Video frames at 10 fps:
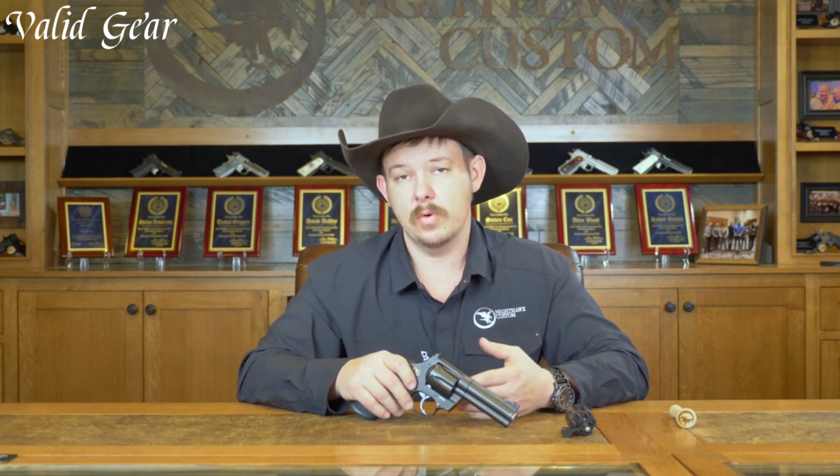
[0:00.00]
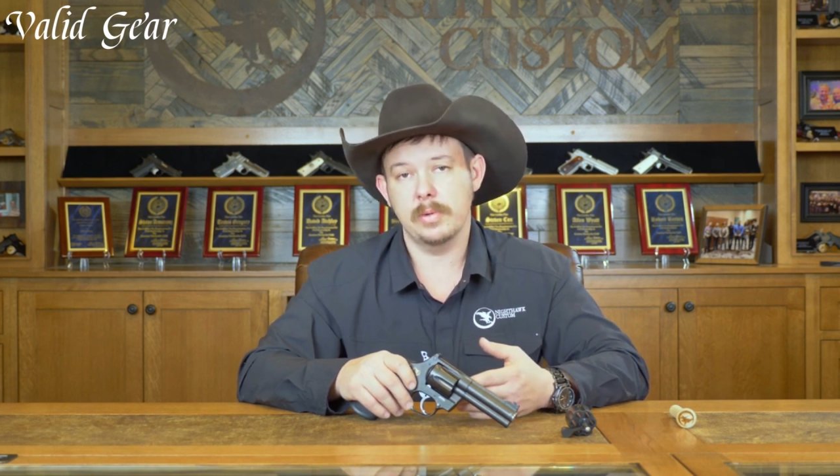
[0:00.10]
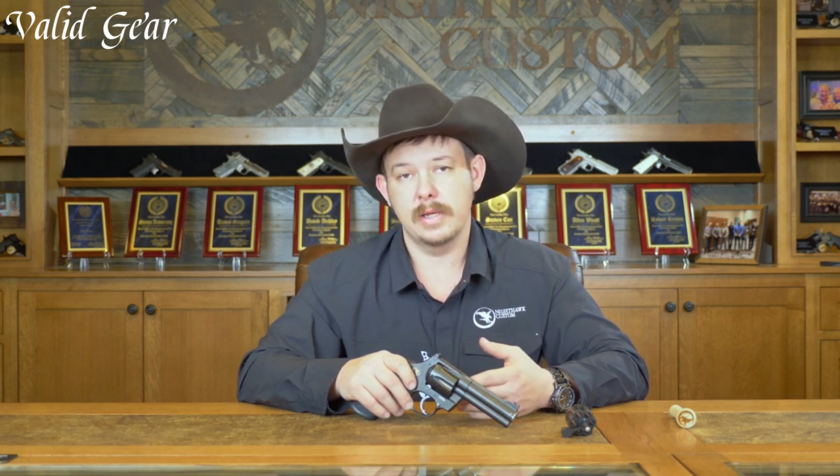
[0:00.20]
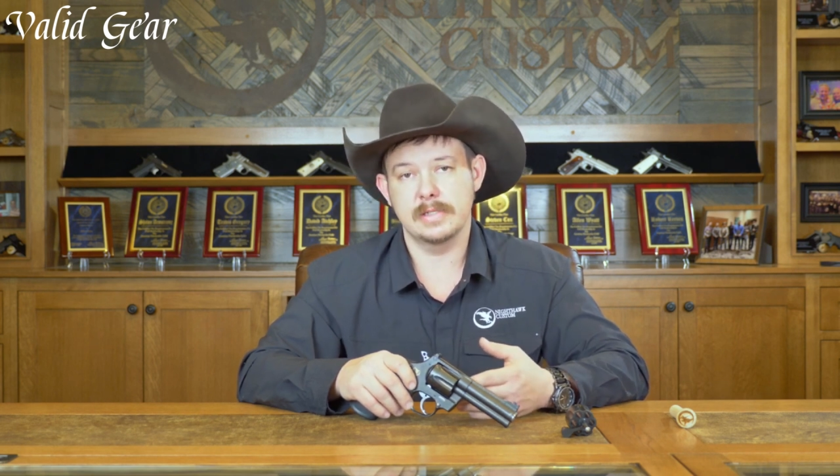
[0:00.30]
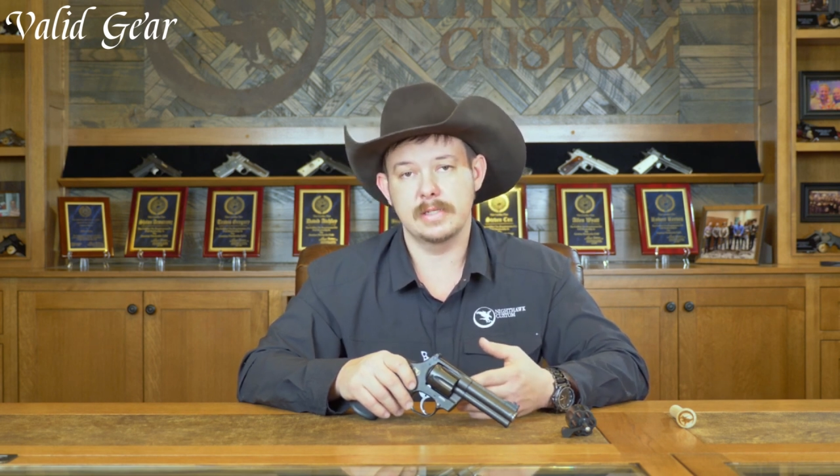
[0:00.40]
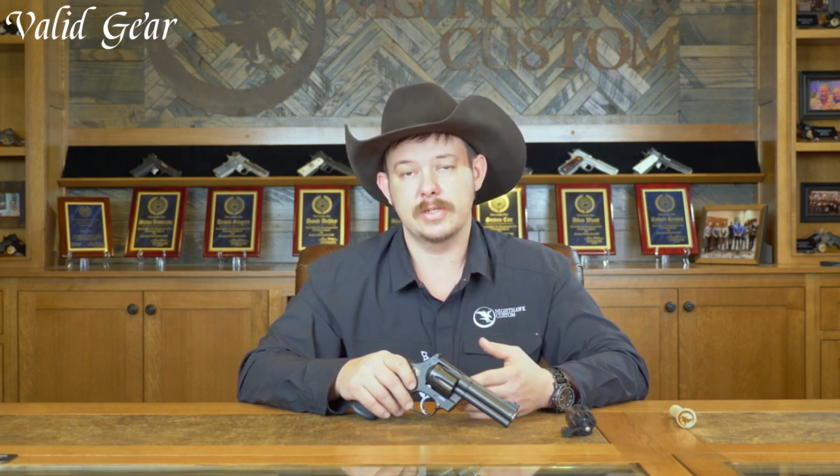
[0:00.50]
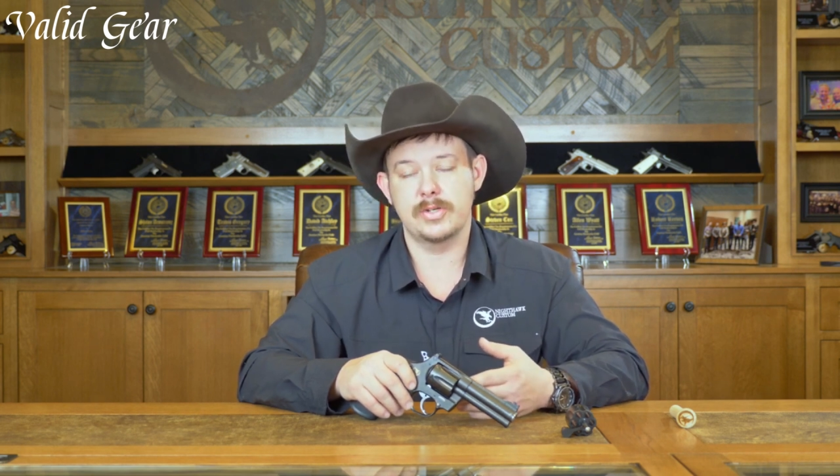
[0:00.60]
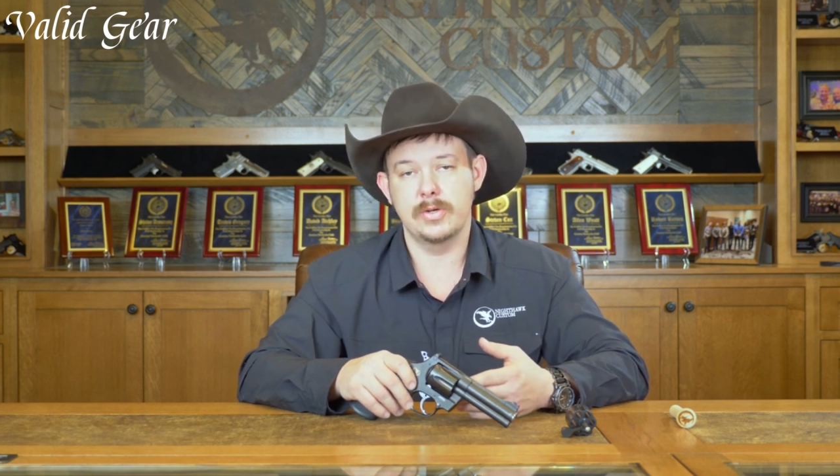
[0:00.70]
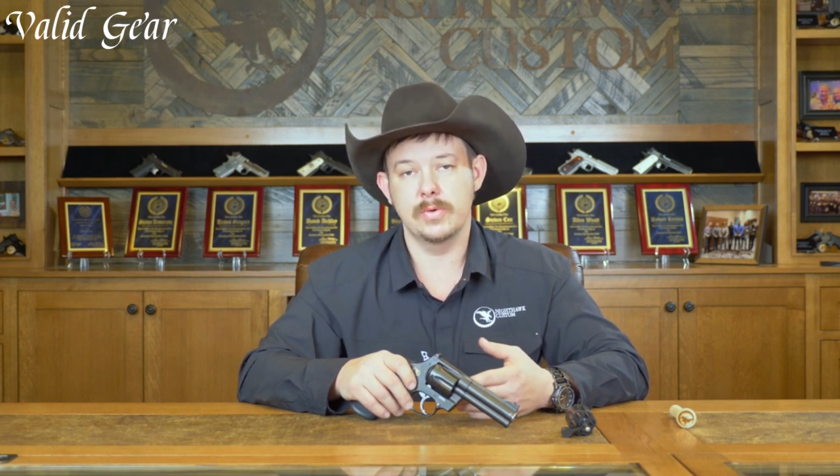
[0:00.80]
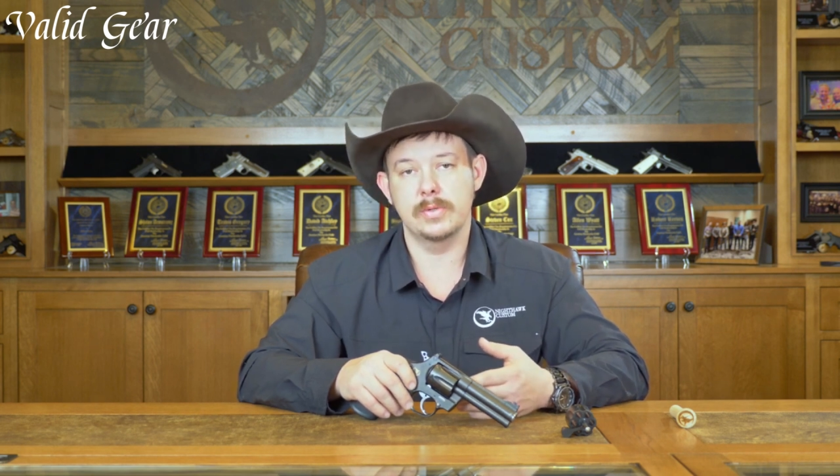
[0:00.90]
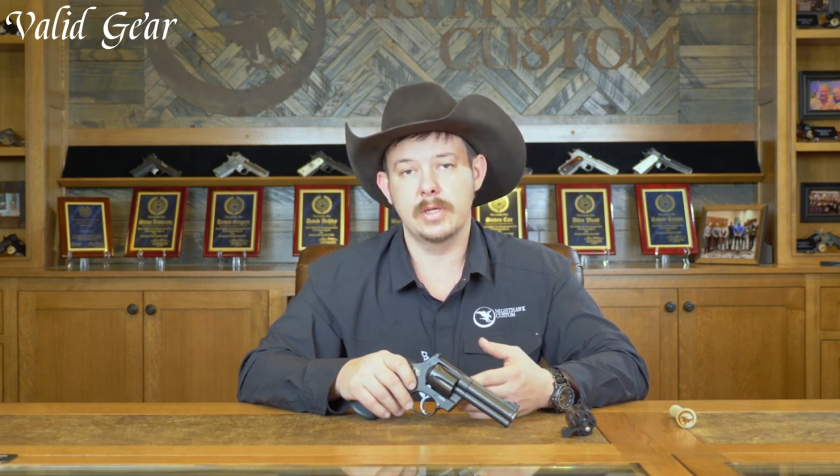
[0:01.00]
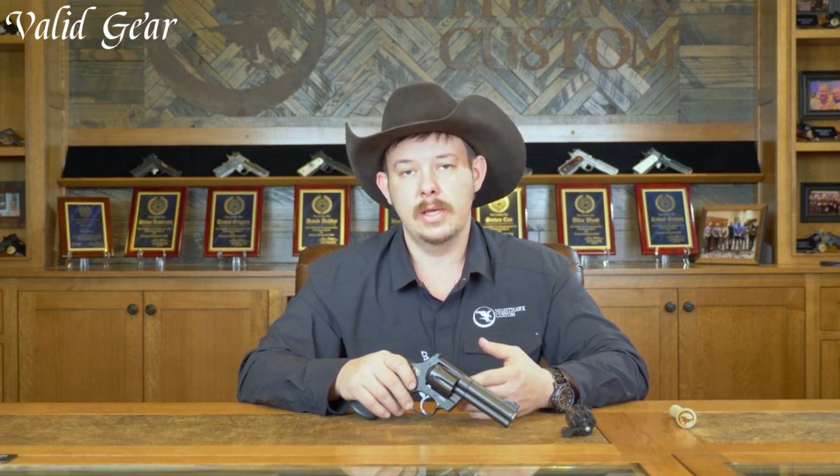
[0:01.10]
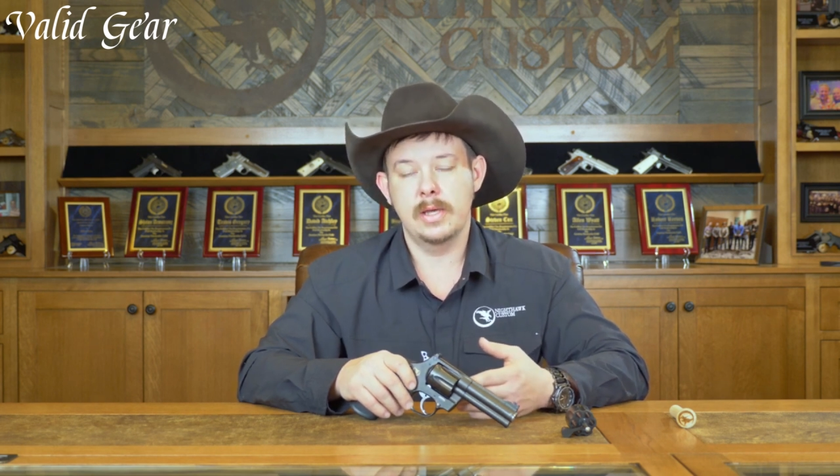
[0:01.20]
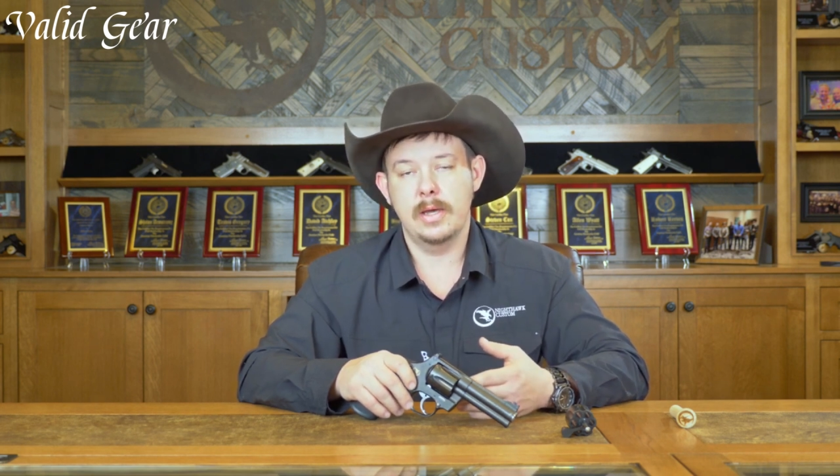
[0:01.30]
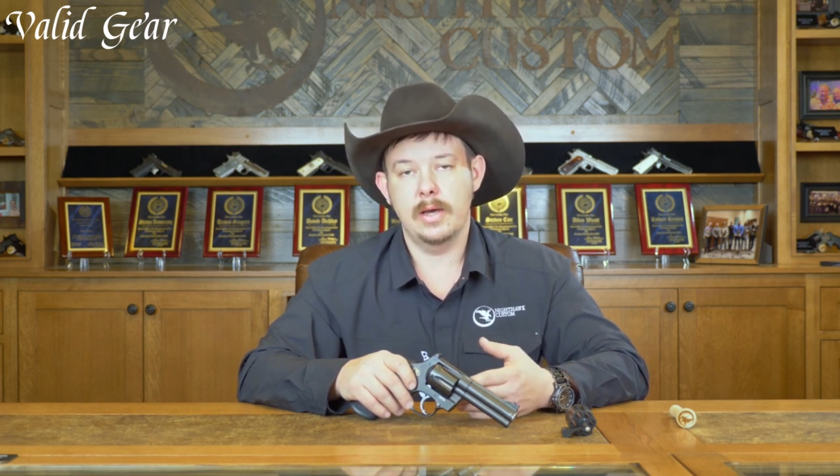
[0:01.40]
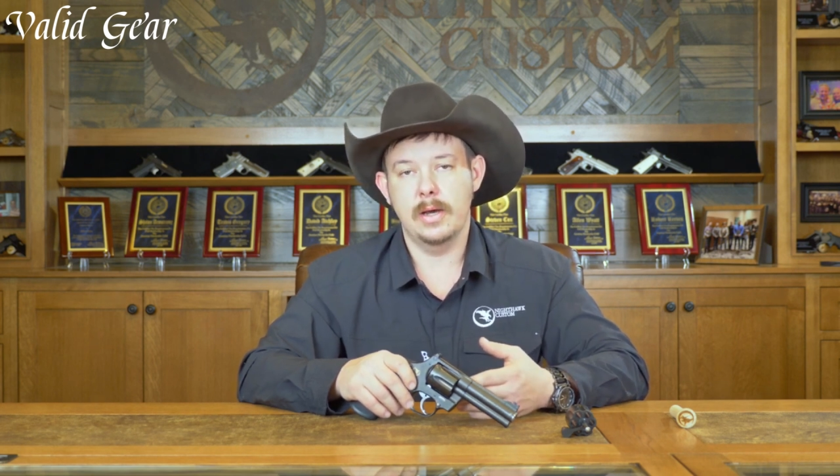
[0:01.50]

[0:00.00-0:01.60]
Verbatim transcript: to the flawless finish.